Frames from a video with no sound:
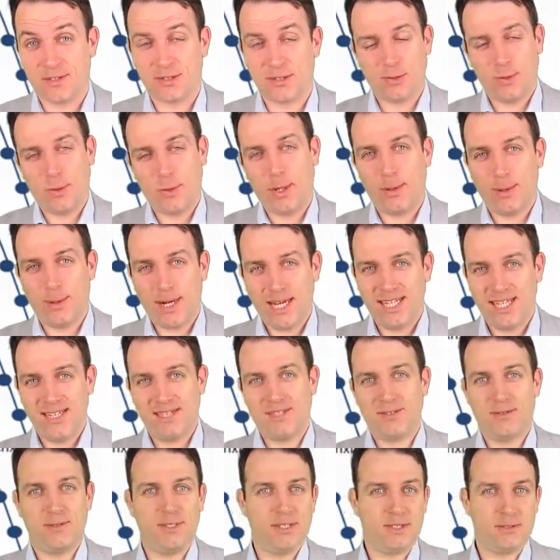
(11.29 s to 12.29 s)
We are
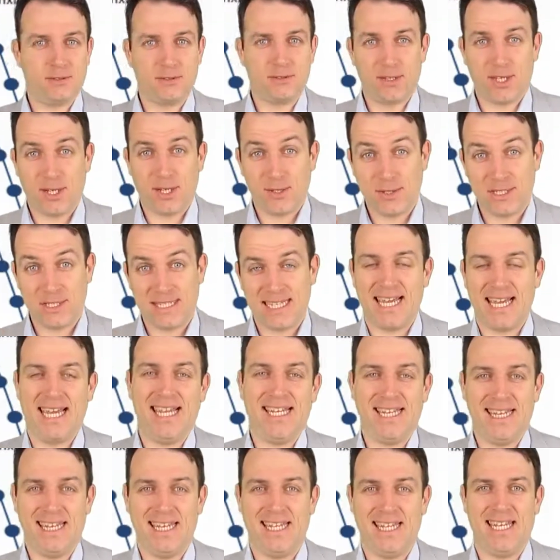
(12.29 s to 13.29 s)
entering
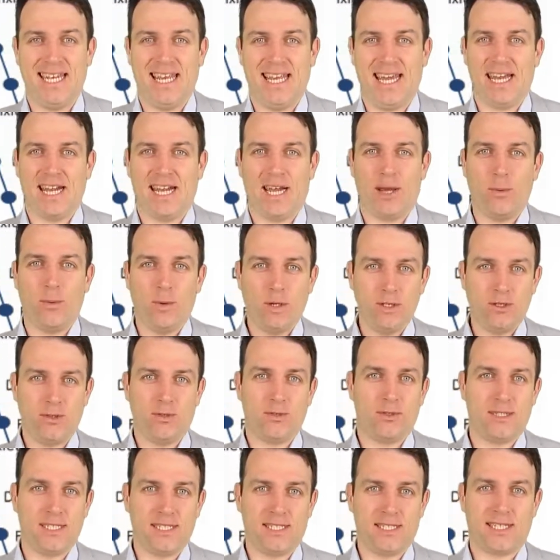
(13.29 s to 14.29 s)
2018 and I want to
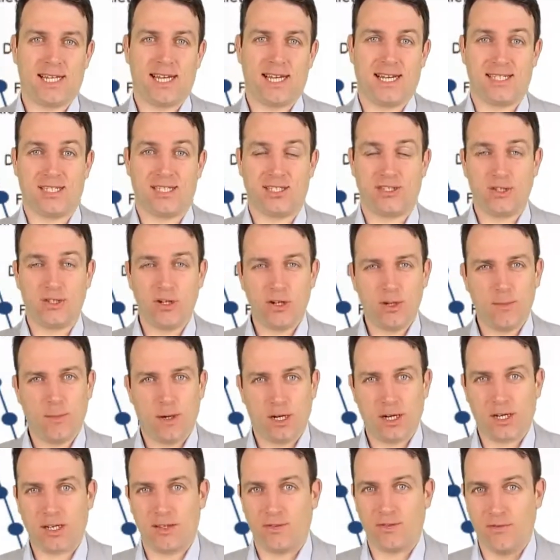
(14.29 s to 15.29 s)
discuss stock
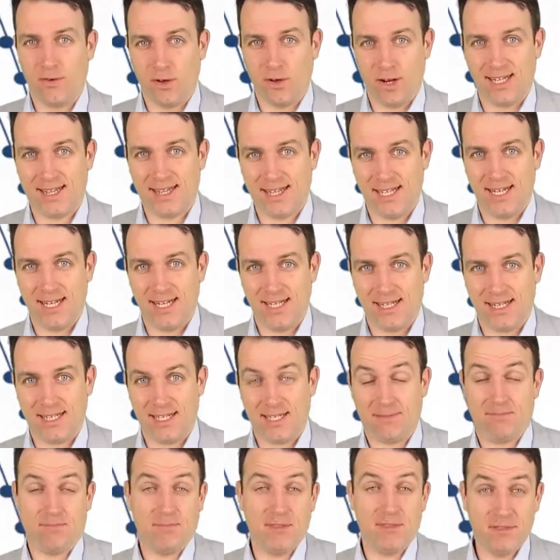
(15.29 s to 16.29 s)
market volatility,
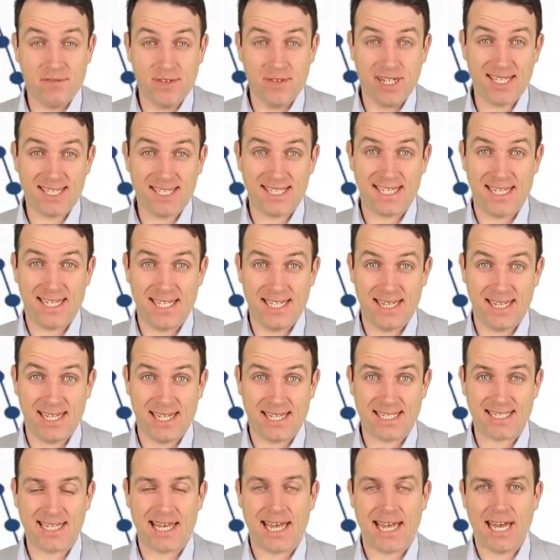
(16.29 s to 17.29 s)
the VIX index,
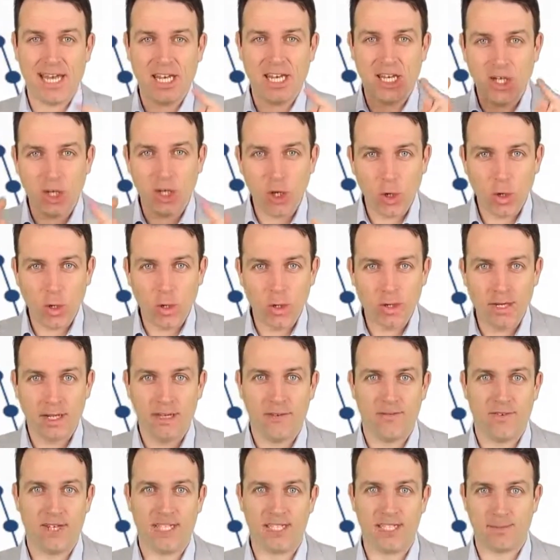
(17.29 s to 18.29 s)
and your
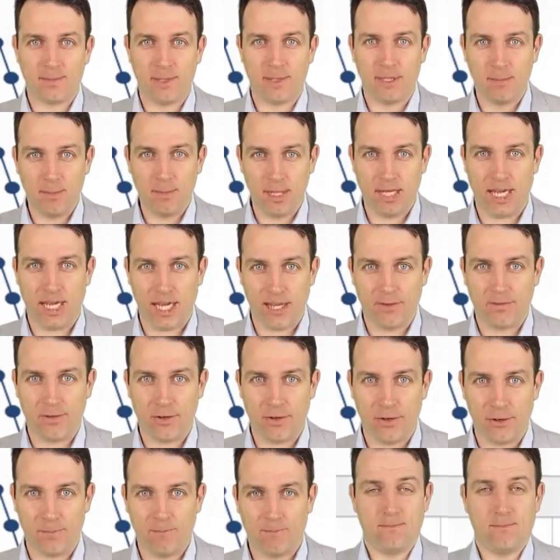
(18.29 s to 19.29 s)
investment behavior.
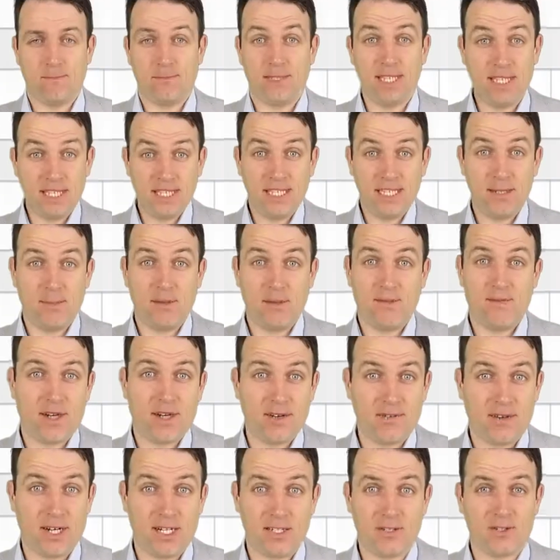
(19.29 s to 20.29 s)
The S&P
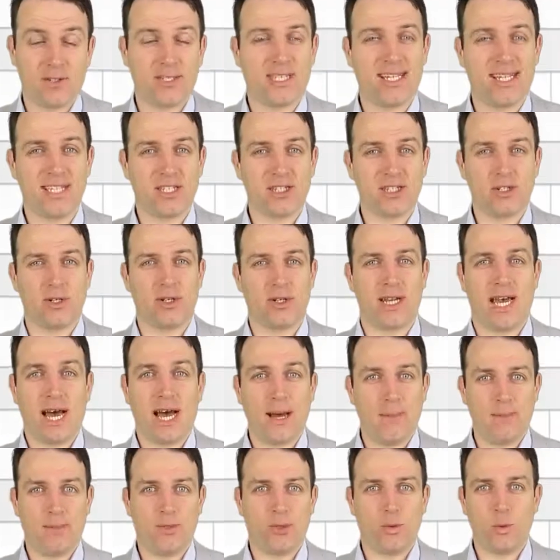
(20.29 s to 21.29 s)
500 has gone
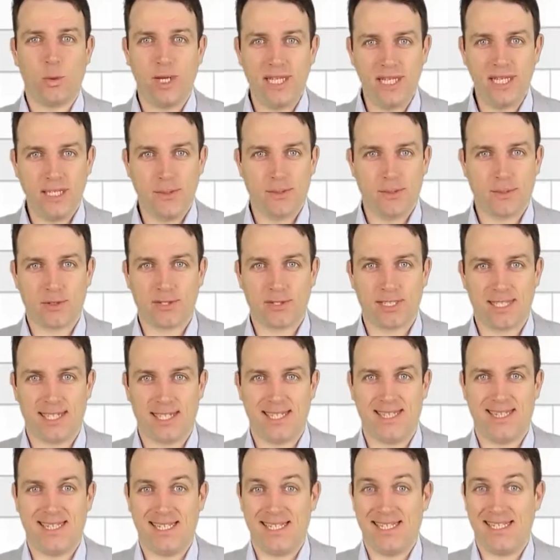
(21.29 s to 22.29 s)
up 20%
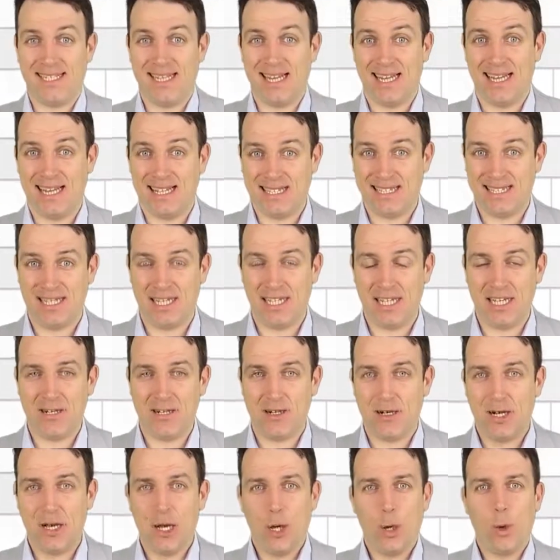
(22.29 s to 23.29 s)
in the last year
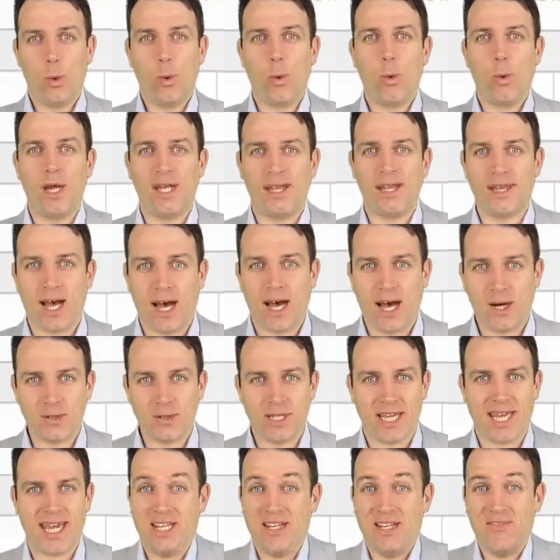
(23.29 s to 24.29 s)
without
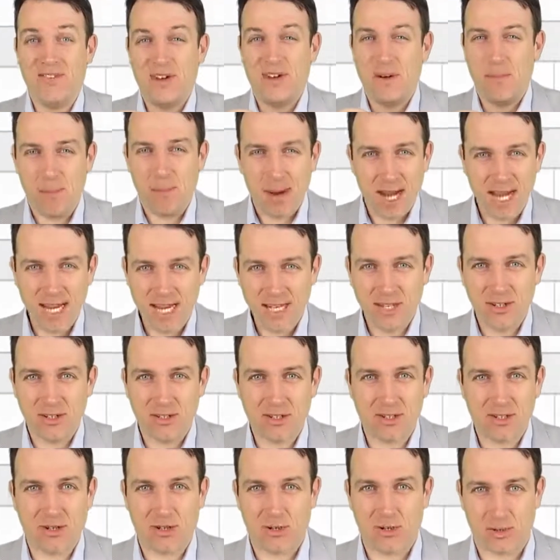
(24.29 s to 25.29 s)
even minor
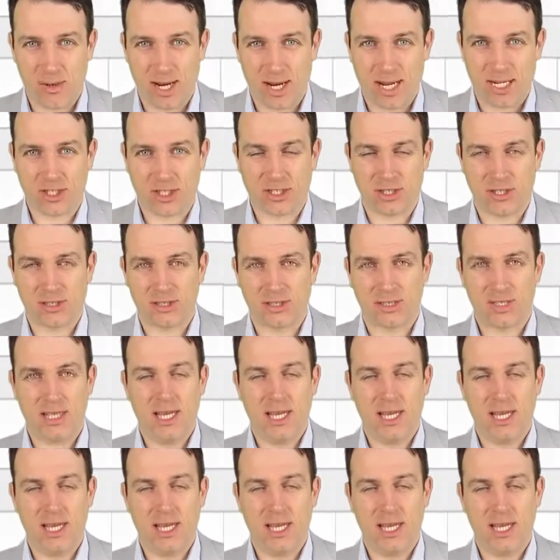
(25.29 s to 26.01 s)
corrections.